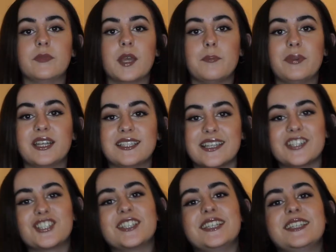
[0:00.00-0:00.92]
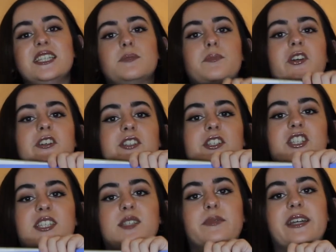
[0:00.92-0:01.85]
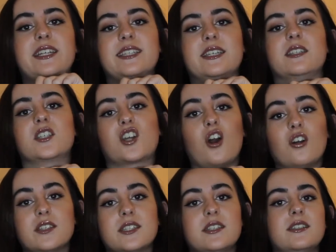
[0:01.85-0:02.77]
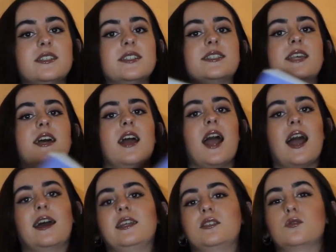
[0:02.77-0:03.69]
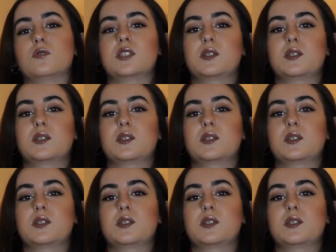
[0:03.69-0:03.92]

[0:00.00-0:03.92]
but essentially these books are just split into continents, and it talks